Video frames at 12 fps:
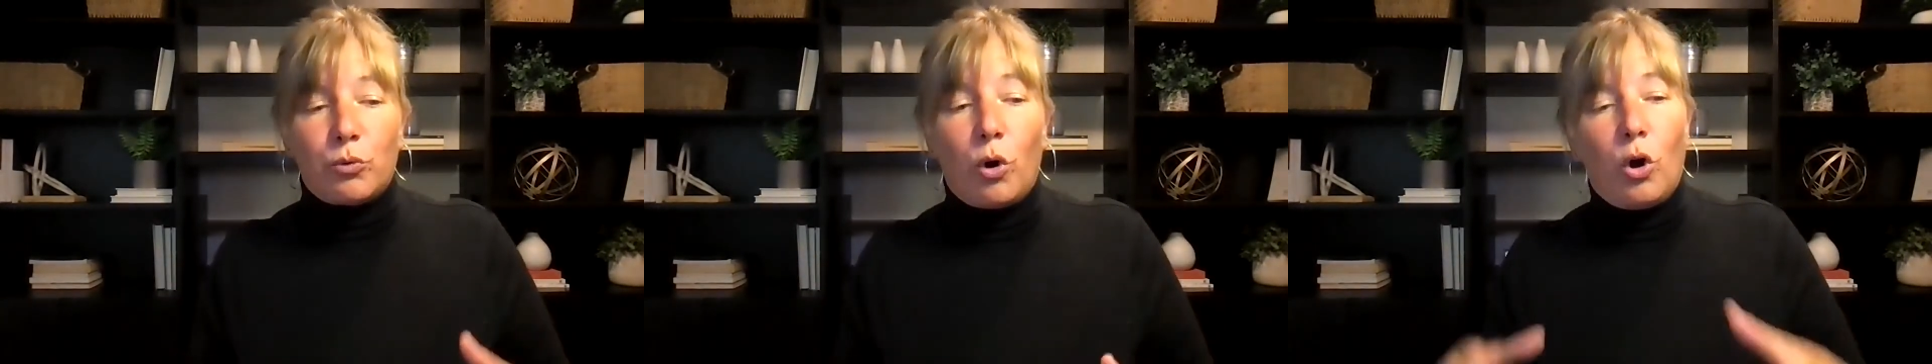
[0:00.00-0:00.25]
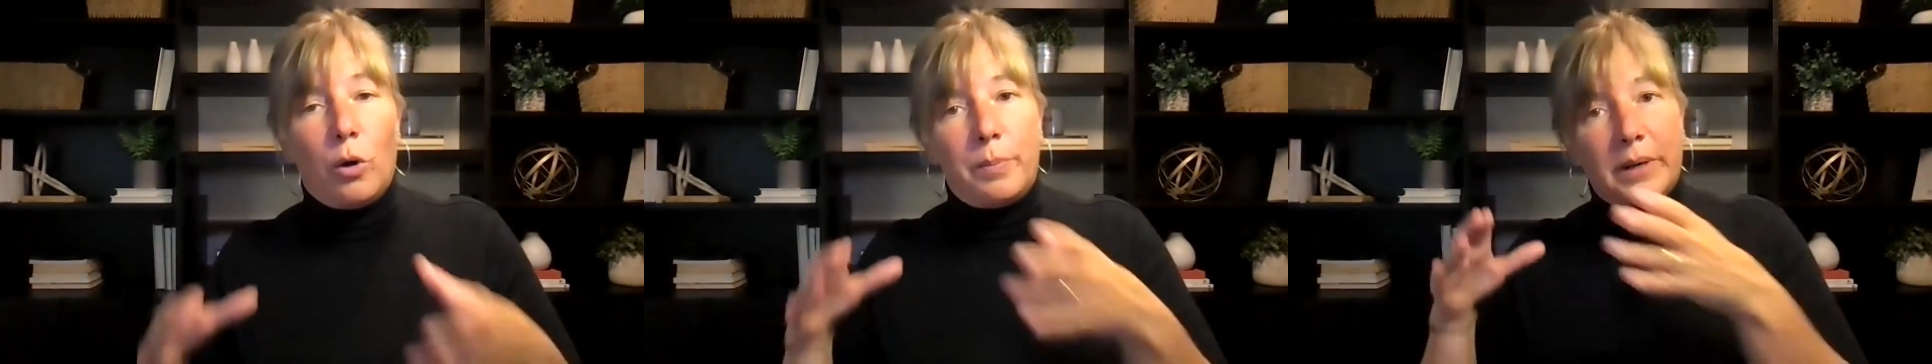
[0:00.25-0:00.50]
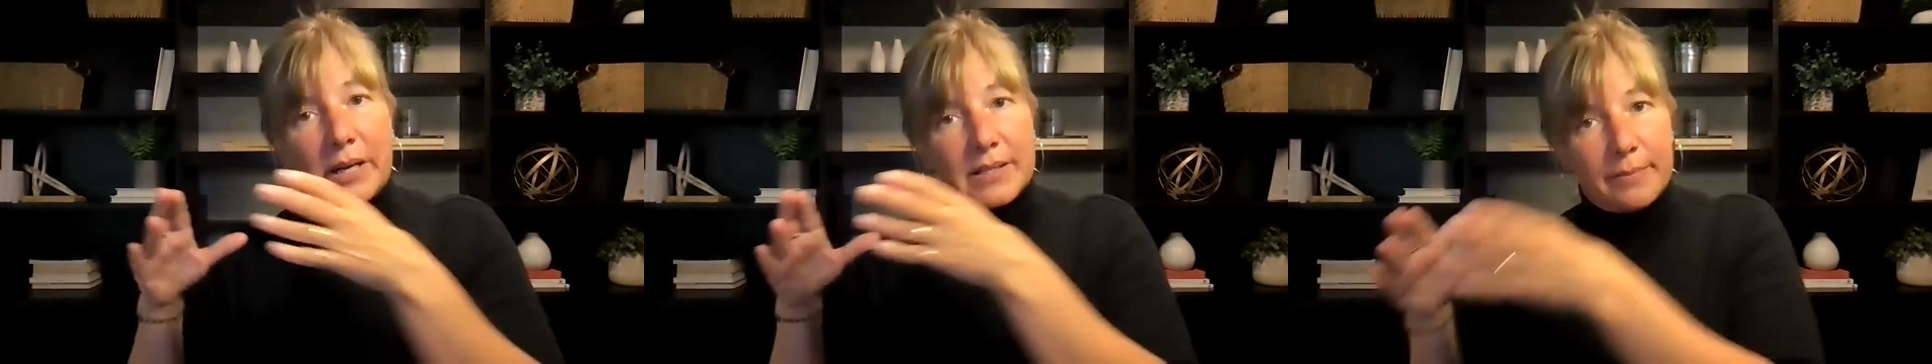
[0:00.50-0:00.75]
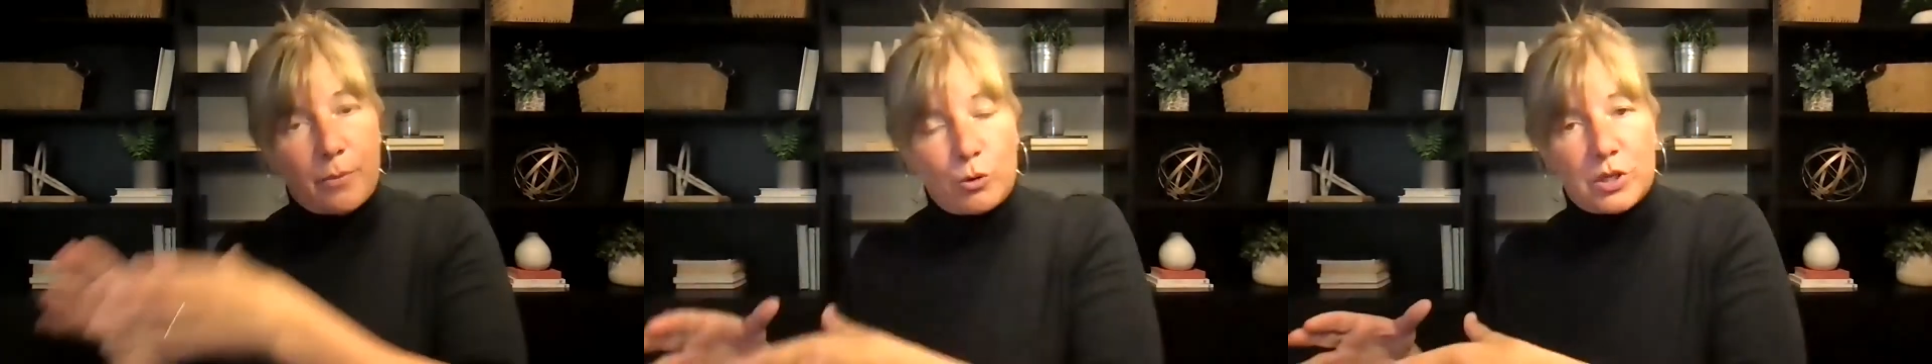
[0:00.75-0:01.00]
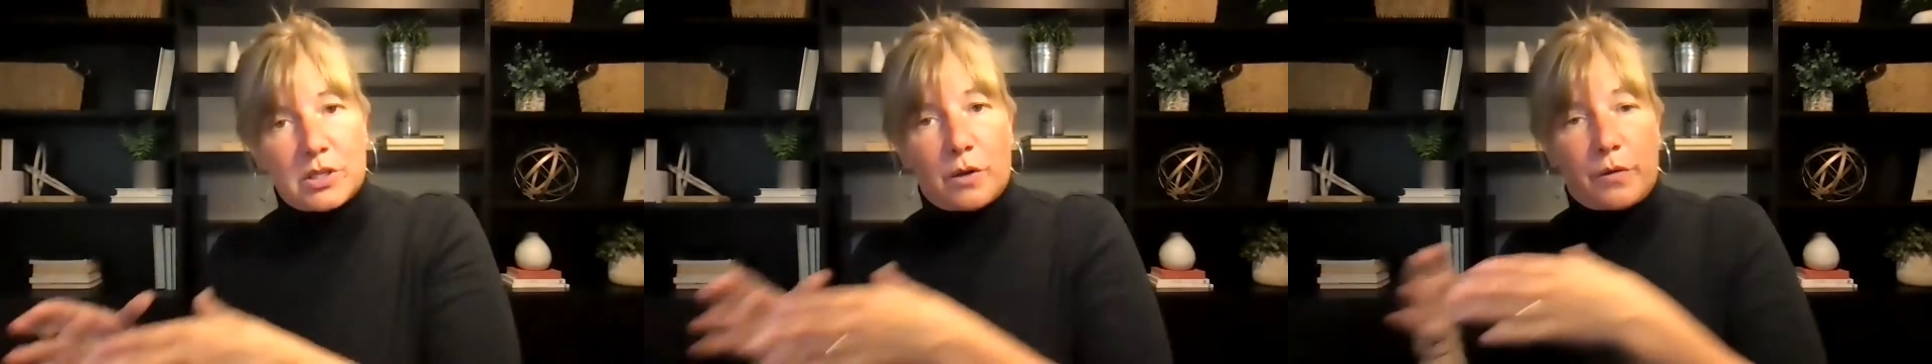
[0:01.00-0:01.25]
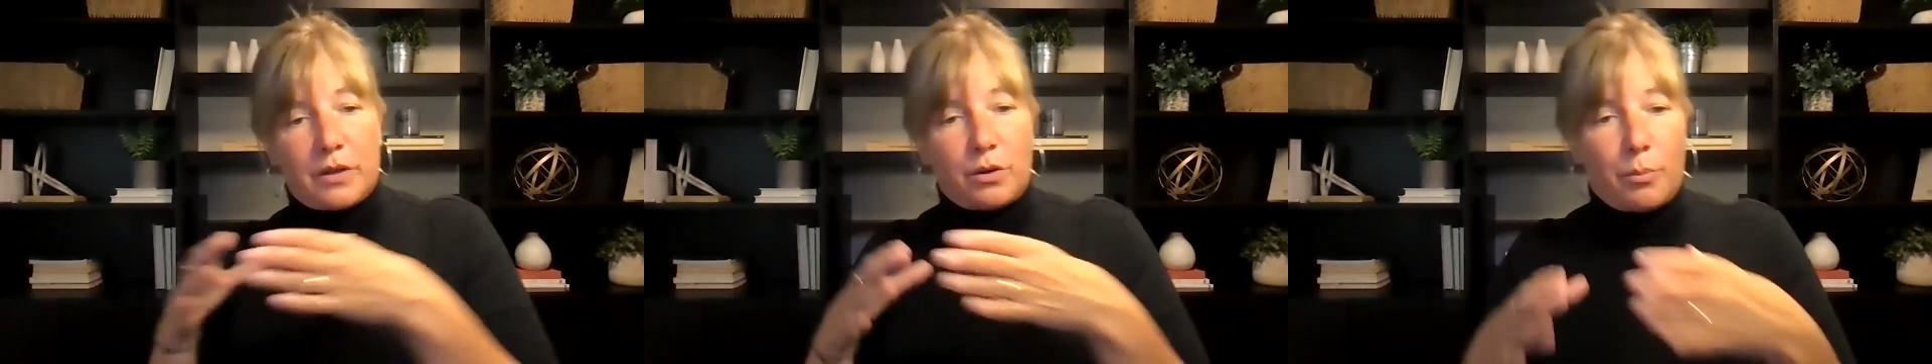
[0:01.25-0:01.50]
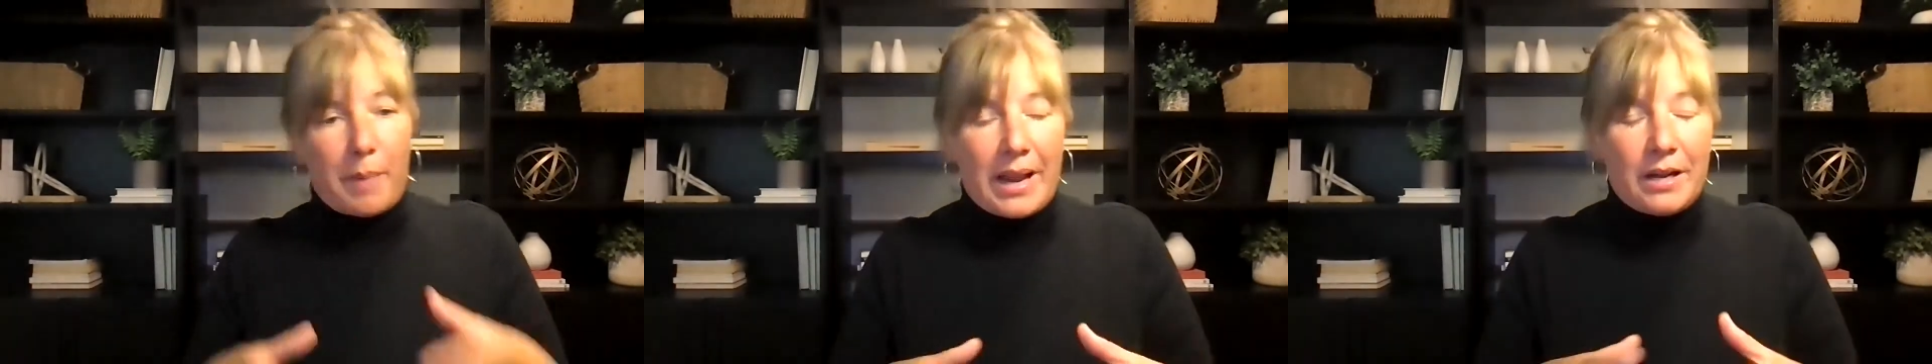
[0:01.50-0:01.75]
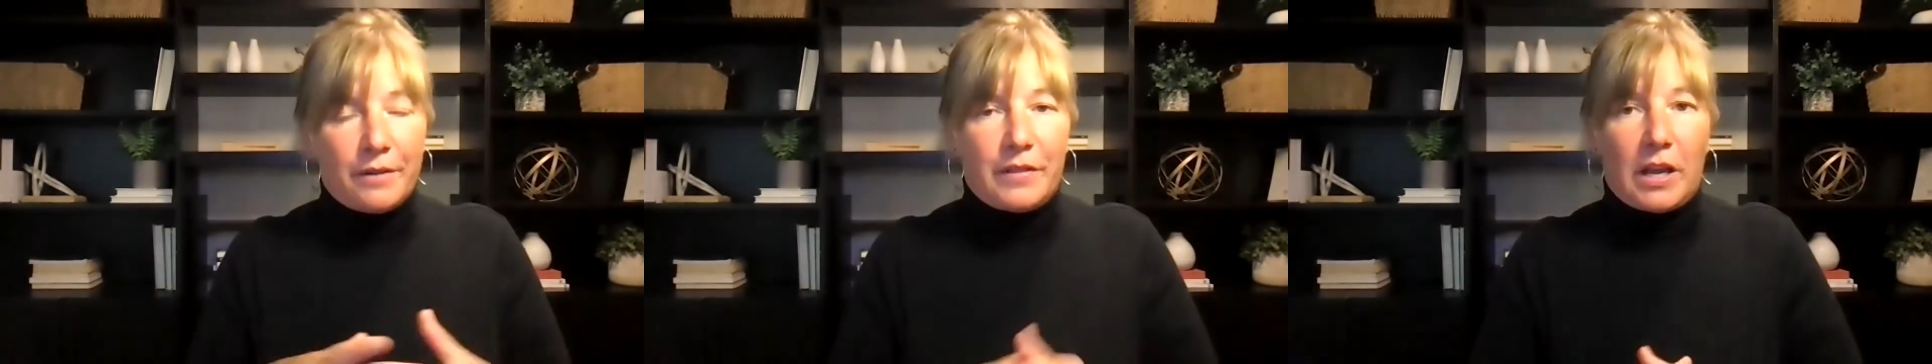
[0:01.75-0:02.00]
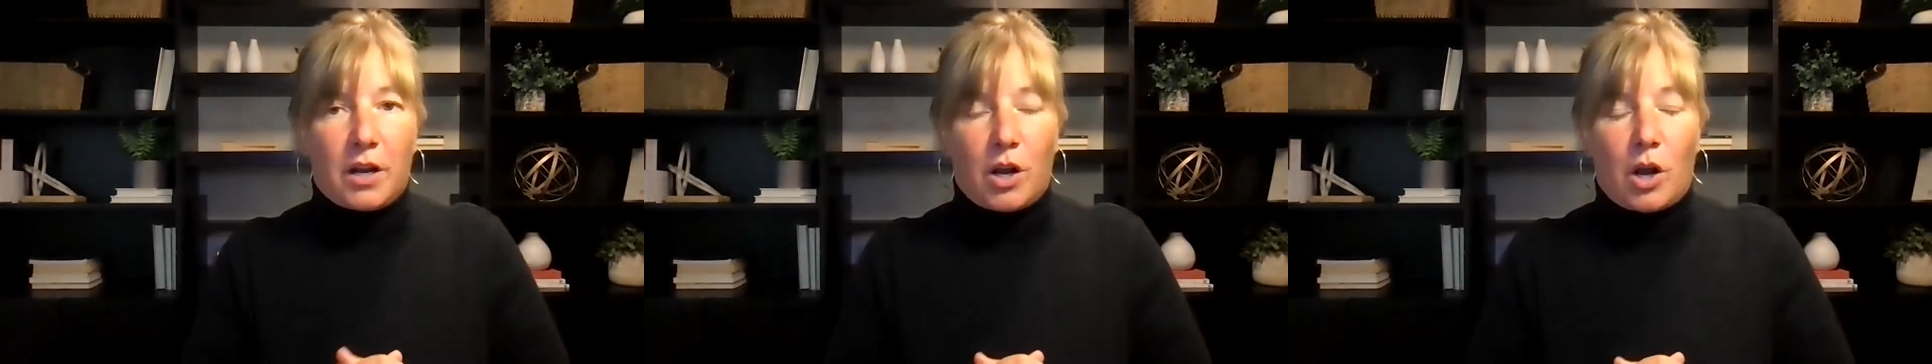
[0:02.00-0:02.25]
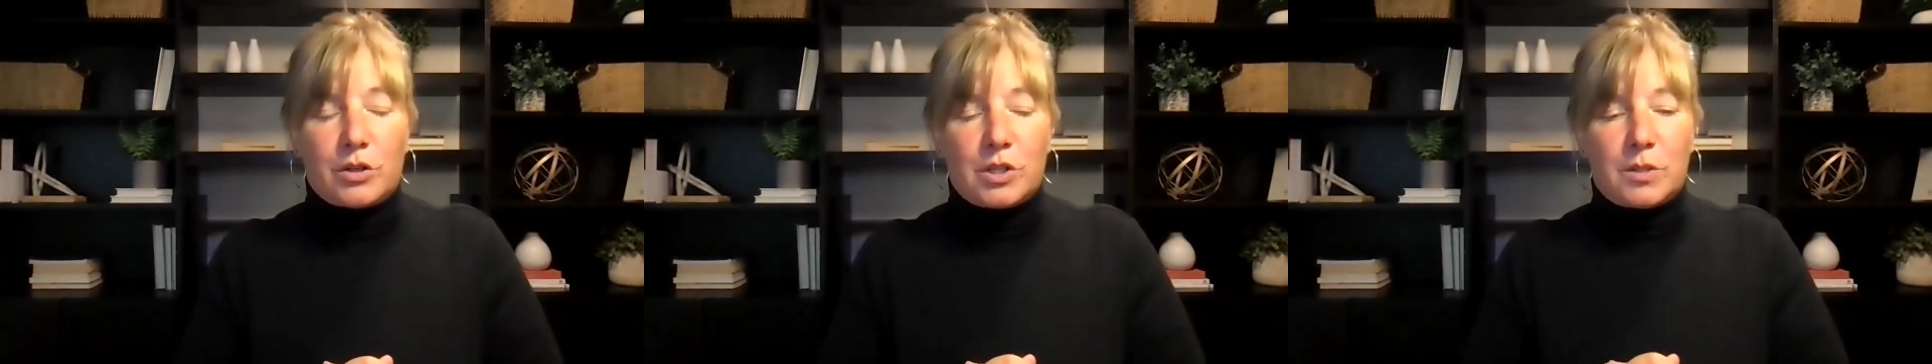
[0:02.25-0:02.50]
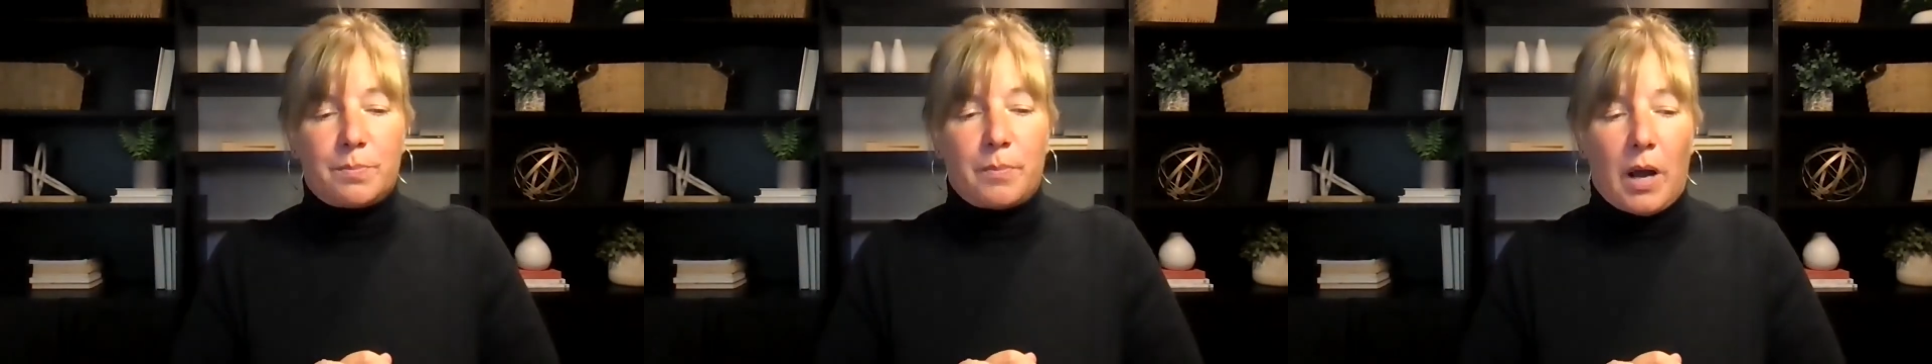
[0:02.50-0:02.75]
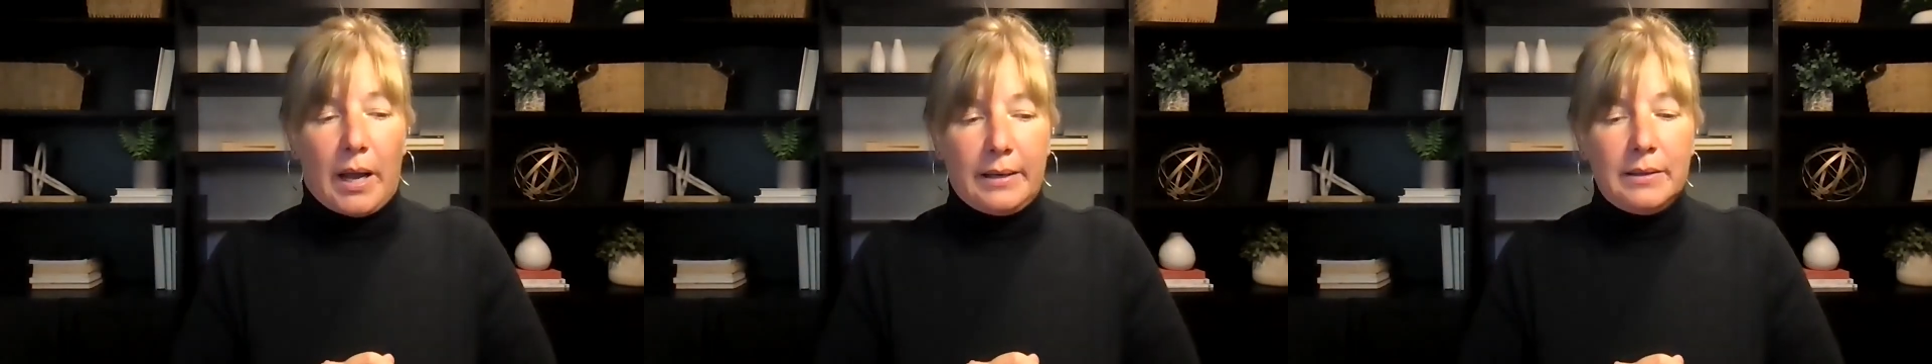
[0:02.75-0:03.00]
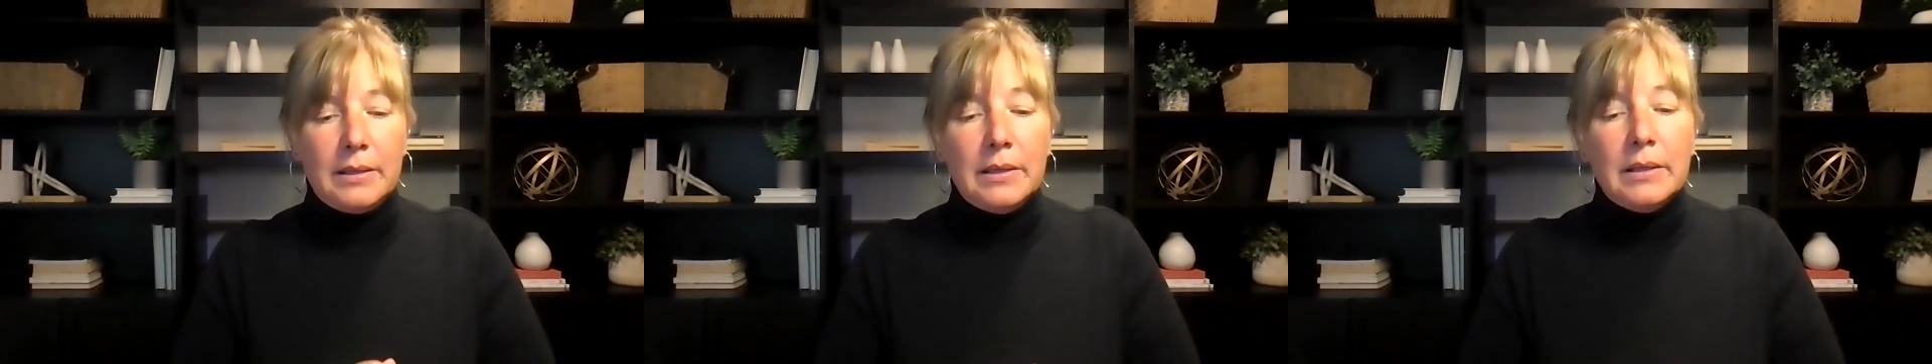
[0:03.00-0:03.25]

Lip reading: role because emotions are the domain of the unconscious mind,